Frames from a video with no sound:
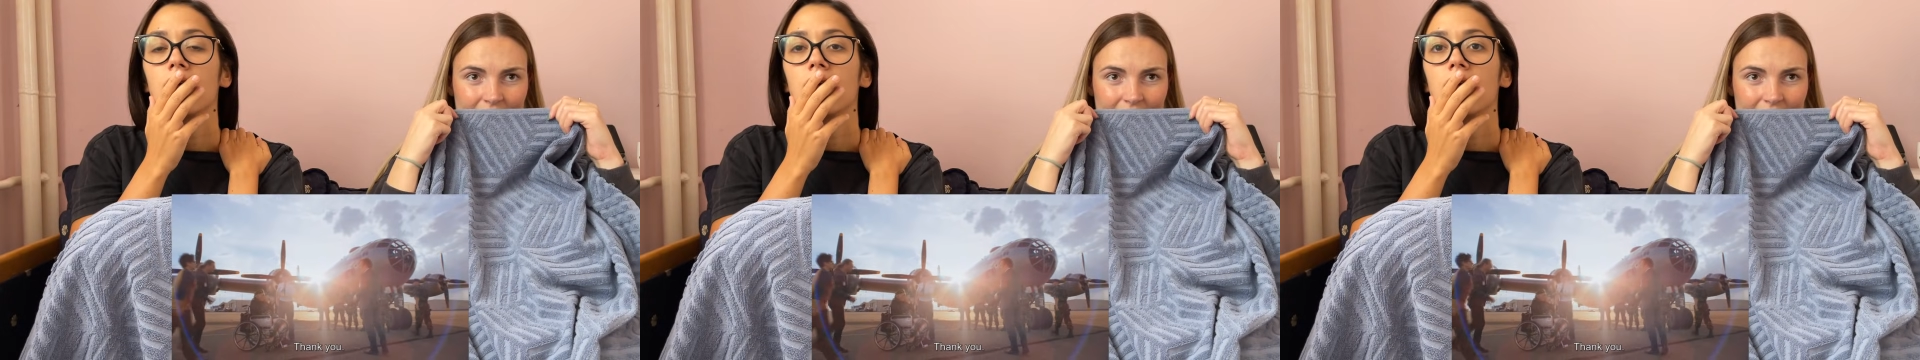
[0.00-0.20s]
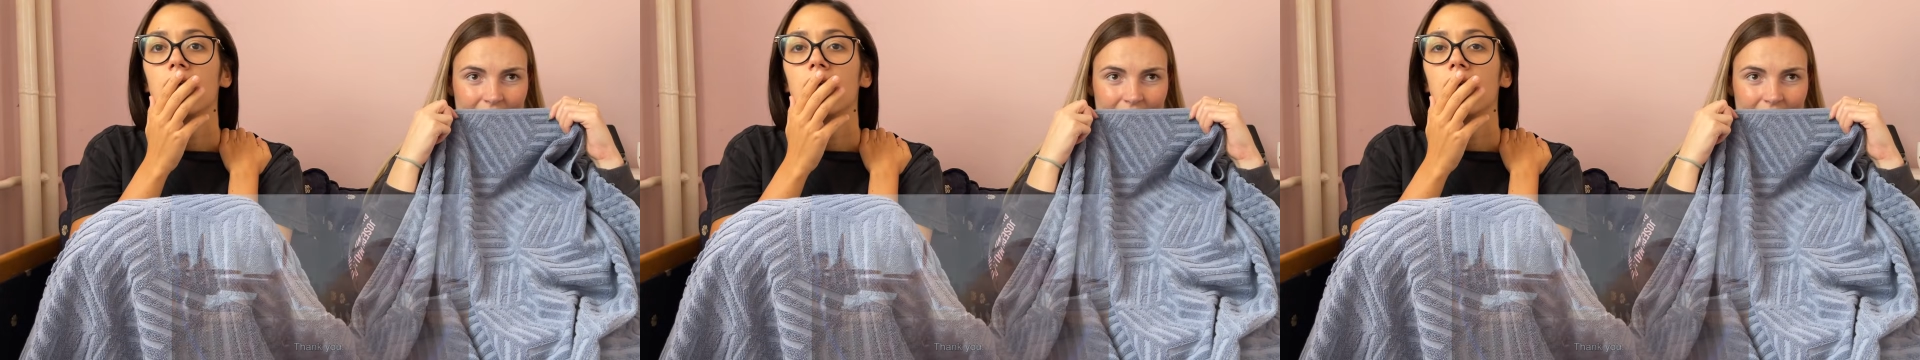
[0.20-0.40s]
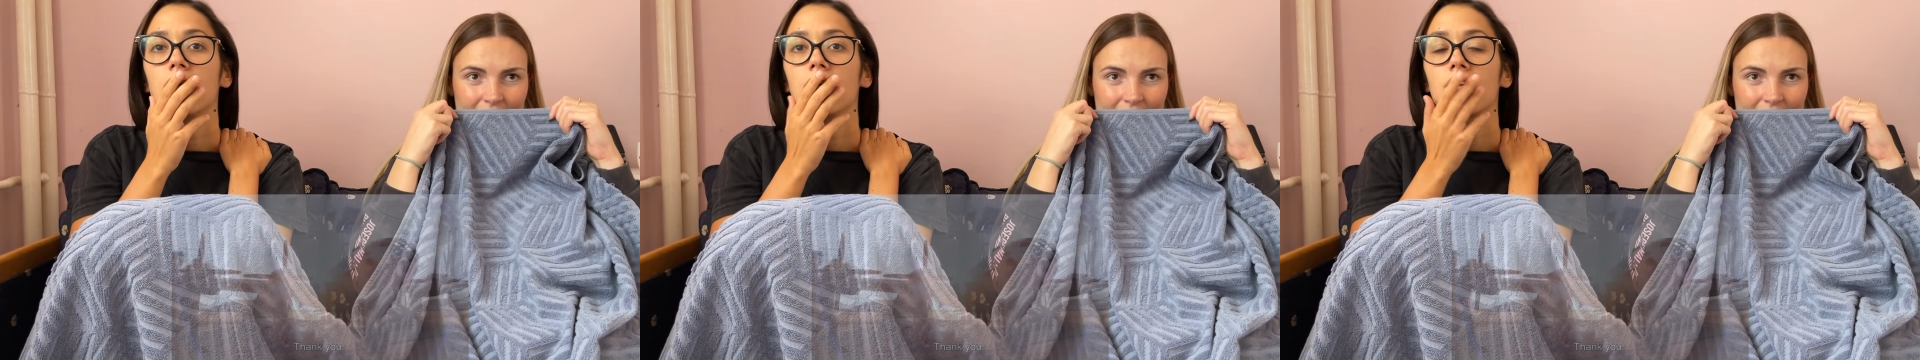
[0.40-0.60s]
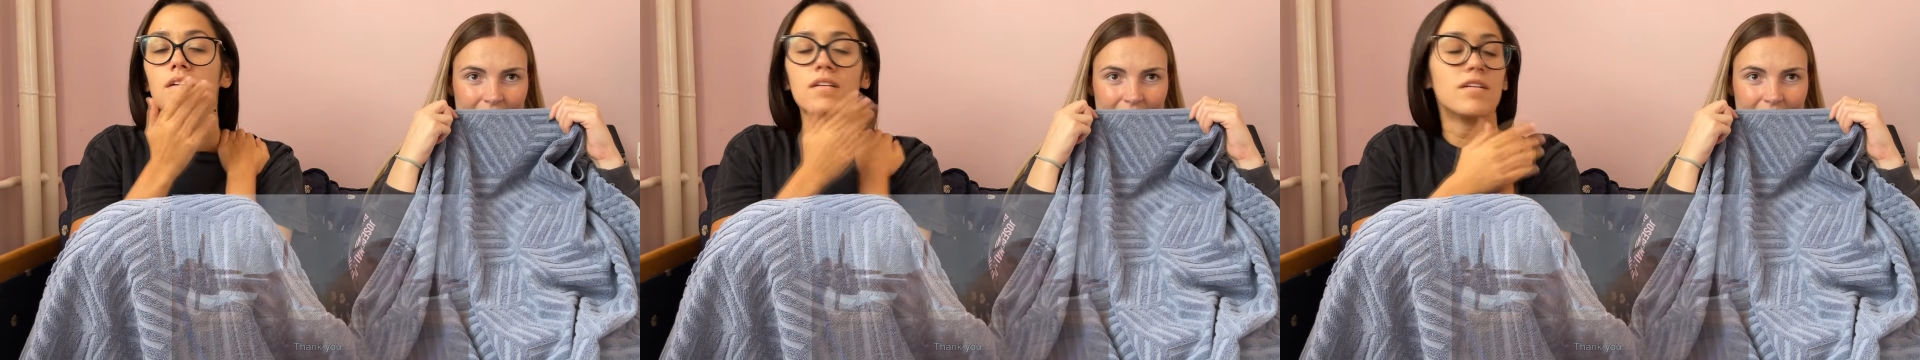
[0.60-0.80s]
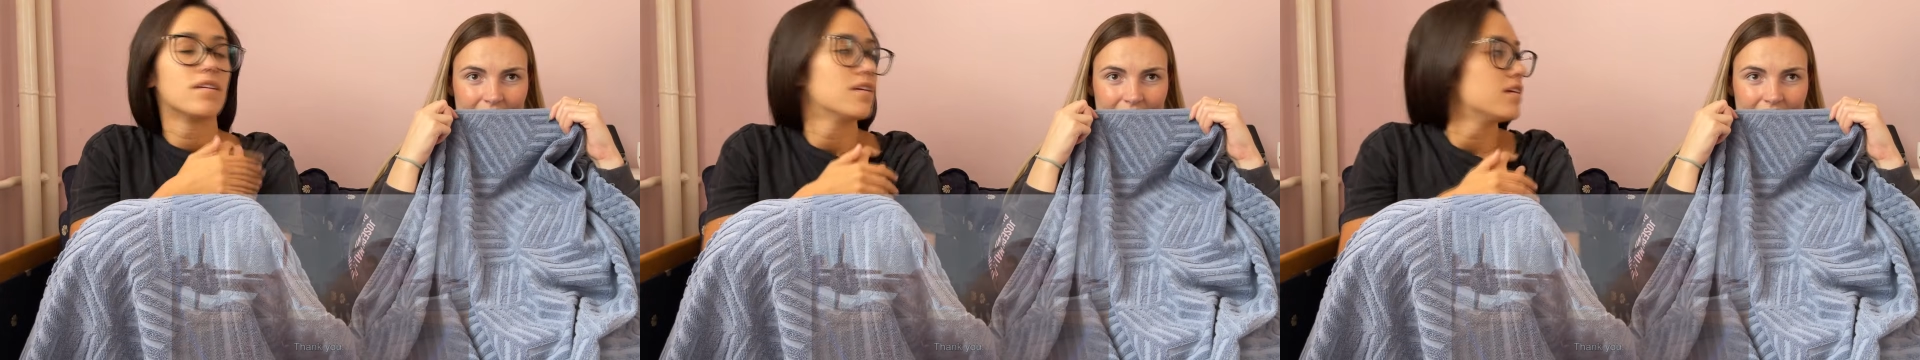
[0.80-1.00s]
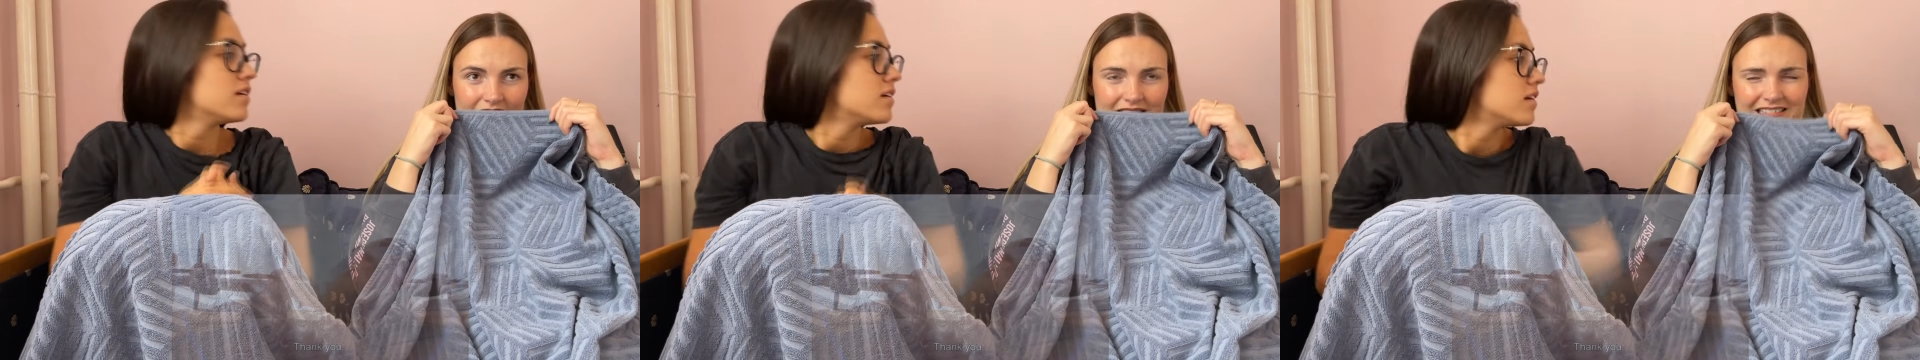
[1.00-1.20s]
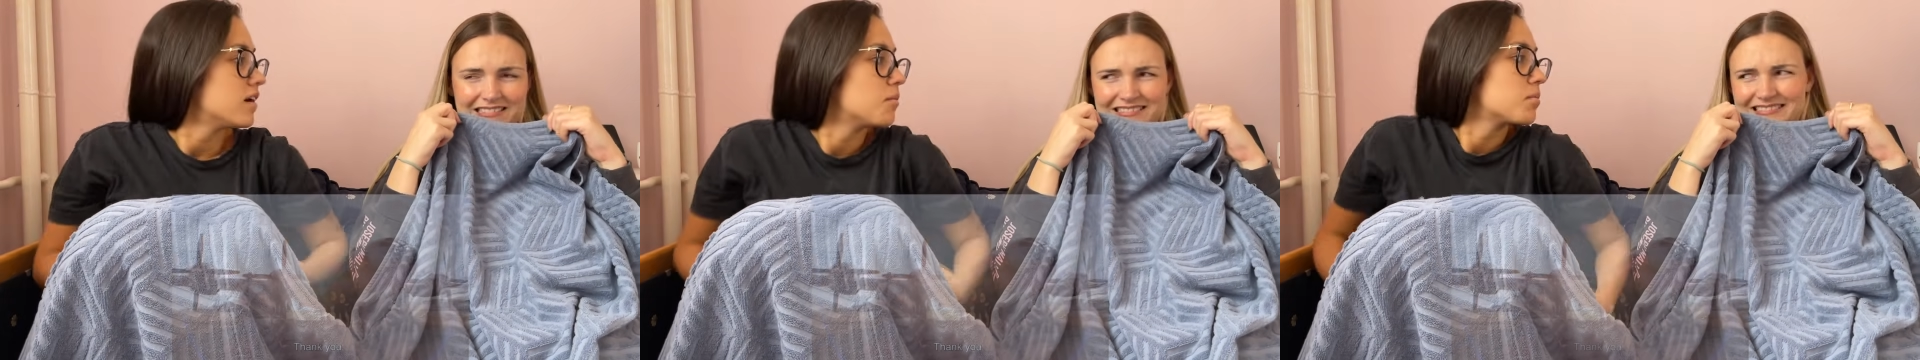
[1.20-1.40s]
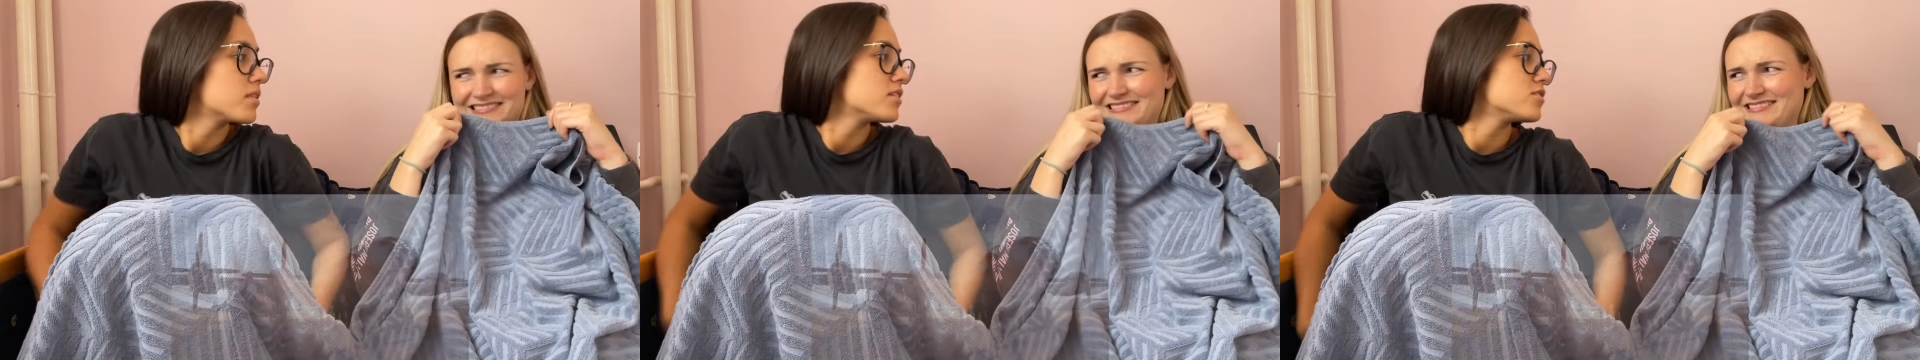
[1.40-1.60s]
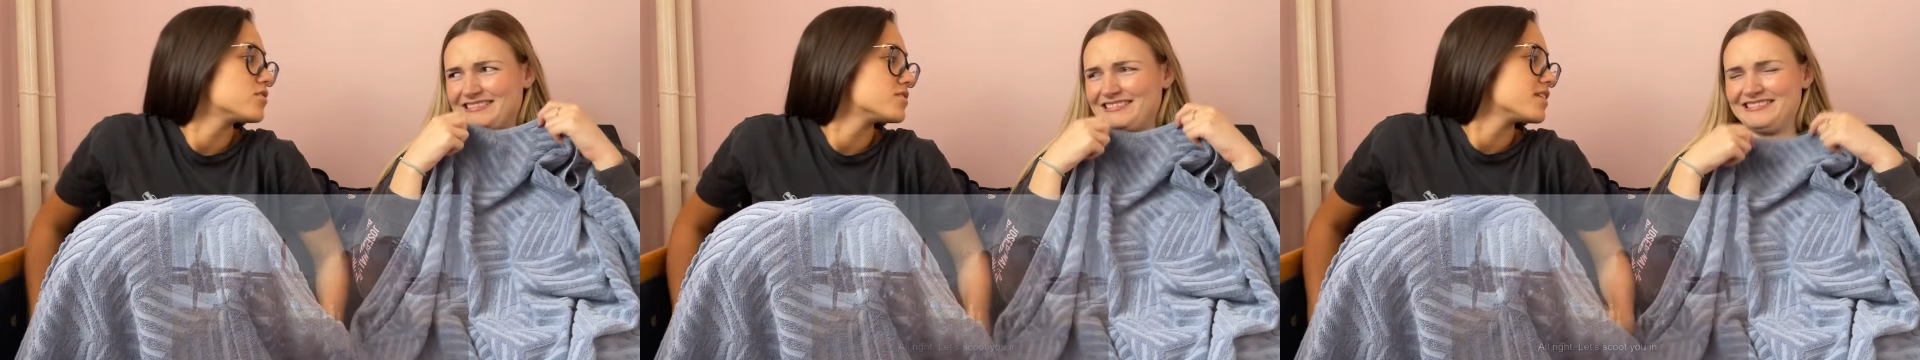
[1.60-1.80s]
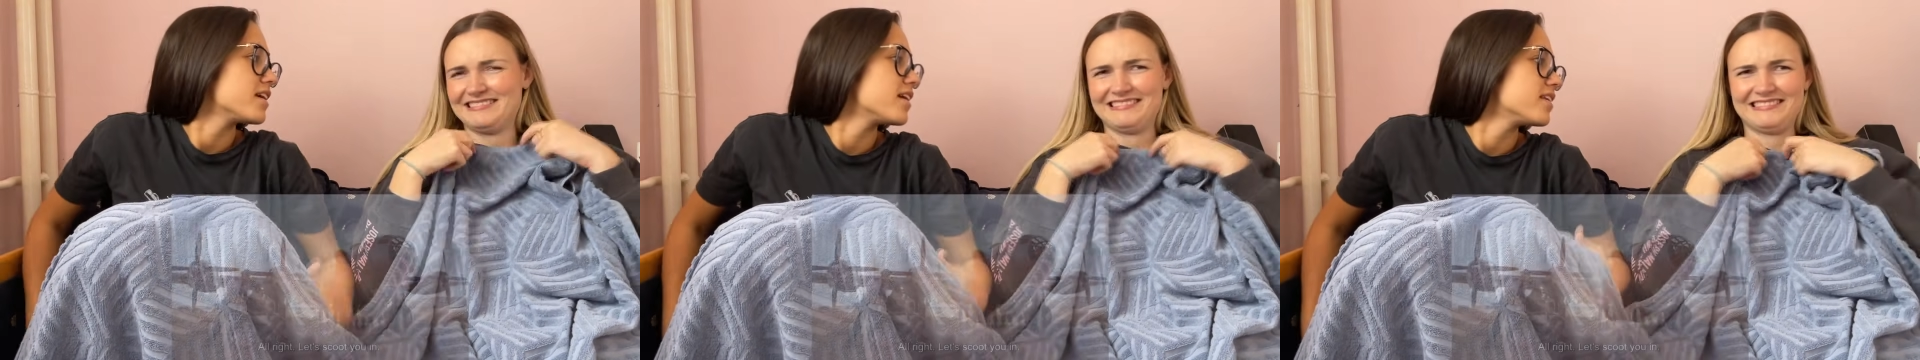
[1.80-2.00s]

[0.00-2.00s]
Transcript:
Speaker 1: Thank you. Yeah. Please don't say